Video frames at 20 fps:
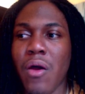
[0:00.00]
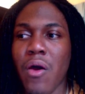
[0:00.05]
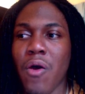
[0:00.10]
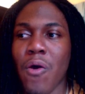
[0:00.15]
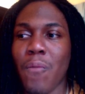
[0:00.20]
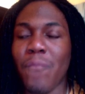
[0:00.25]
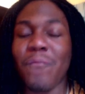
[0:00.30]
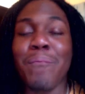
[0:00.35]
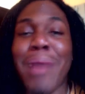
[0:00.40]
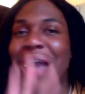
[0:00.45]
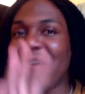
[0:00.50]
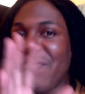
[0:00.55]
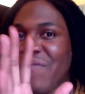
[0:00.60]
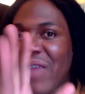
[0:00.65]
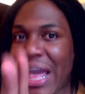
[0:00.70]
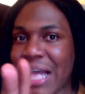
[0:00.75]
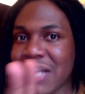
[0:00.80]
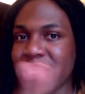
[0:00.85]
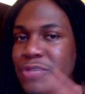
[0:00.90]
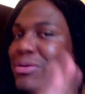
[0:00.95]
by
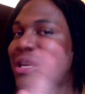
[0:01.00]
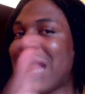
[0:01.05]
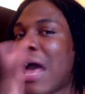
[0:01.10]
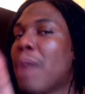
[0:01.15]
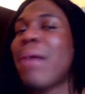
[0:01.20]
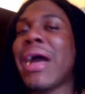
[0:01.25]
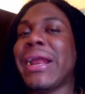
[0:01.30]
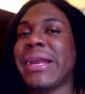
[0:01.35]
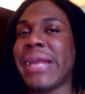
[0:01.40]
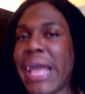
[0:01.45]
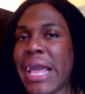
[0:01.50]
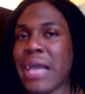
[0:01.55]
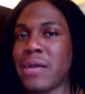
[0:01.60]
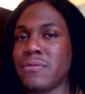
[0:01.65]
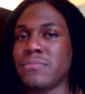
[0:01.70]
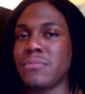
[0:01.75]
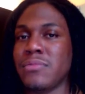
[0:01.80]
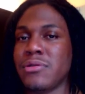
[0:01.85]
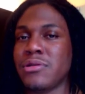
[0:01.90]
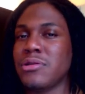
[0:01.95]
face, but not by
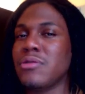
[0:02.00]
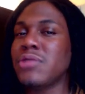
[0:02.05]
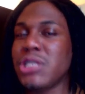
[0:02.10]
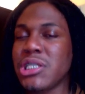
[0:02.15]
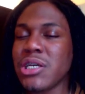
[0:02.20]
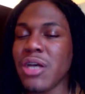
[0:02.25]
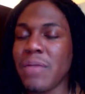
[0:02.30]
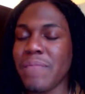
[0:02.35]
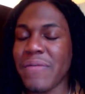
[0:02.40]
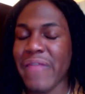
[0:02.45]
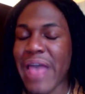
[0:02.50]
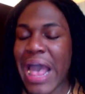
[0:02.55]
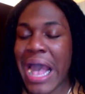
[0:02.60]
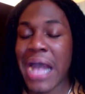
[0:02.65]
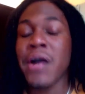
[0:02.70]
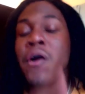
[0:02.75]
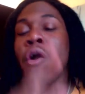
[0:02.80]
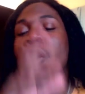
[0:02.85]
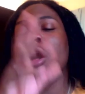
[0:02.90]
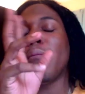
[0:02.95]
name. So she could be
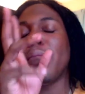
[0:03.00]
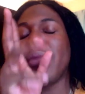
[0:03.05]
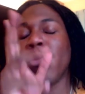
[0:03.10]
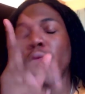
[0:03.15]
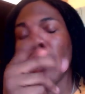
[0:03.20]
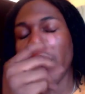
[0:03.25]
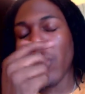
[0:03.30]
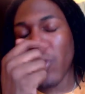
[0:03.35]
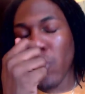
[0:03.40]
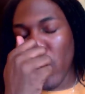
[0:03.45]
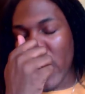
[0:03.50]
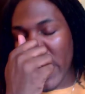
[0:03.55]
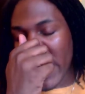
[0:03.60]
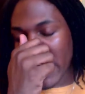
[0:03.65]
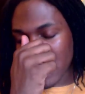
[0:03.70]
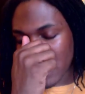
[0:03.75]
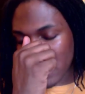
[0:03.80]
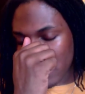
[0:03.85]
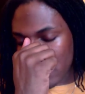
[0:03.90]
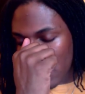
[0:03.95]
that. But real
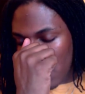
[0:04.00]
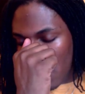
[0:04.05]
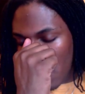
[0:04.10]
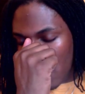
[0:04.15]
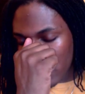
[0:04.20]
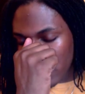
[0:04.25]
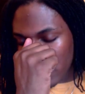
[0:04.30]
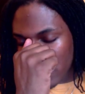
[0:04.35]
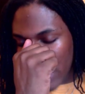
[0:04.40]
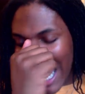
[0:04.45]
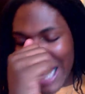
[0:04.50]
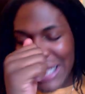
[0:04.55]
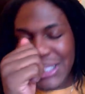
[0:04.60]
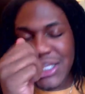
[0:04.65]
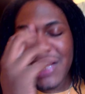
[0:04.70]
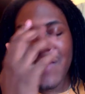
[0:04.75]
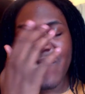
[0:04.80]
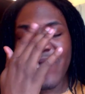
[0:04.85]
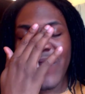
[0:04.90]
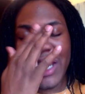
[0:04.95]
quick, I
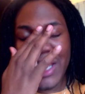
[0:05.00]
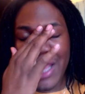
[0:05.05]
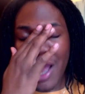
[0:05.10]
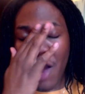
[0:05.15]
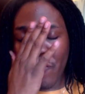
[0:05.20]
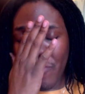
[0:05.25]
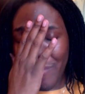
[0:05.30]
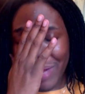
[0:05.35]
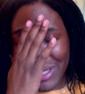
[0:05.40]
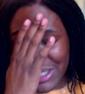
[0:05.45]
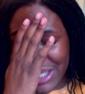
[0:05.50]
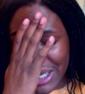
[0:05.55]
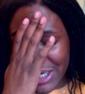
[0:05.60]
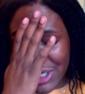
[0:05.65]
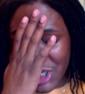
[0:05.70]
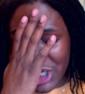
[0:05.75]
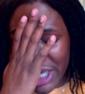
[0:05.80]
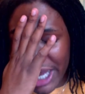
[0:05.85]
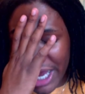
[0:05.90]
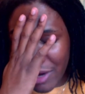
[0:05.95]
did a video for my second
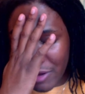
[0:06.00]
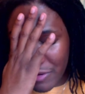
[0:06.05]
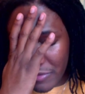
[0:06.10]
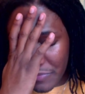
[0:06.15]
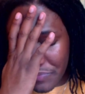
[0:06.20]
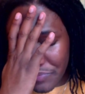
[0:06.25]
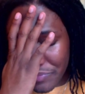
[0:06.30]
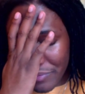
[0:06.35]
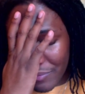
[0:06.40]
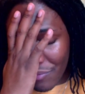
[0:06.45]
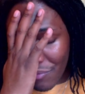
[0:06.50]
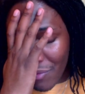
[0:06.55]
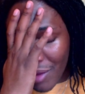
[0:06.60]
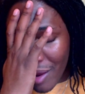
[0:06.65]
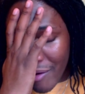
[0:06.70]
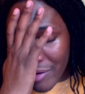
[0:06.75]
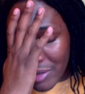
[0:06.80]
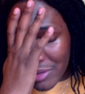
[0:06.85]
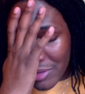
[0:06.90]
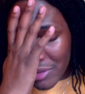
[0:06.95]
channel.
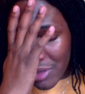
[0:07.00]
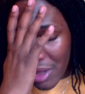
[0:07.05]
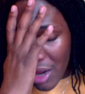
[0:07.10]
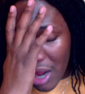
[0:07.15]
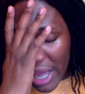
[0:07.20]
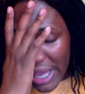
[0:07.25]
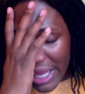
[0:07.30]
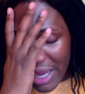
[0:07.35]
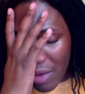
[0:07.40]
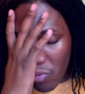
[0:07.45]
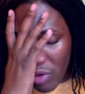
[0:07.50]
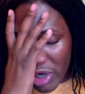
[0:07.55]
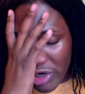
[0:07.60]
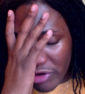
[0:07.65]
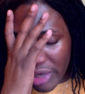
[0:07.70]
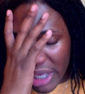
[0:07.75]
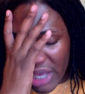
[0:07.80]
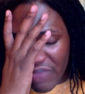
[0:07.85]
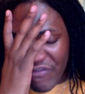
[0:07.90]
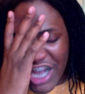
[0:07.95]
And I'm
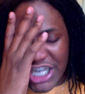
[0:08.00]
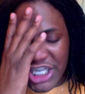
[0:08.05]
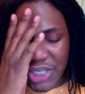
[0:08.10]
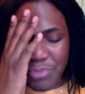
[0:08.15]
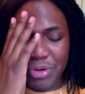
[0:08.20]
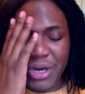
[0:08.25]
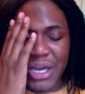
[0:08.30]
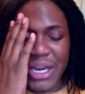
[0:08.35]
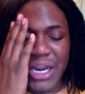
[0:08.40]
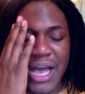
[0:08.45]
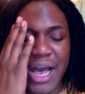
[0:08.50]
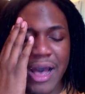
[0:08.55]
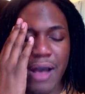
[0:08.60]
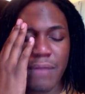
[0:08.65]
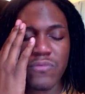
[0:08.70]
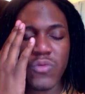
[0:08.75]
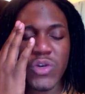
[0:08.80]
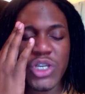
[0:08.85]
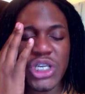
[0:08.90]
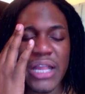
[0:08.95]
wondering if I should put it up.
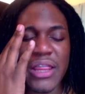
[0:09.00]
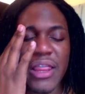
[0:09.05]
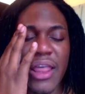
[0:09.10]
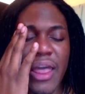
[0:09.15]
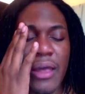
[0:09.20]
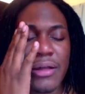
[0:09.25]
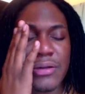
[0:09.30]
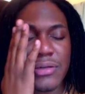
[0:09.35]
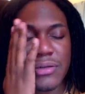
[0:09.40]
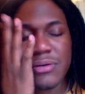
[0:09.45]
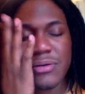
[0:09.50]
What y'all think?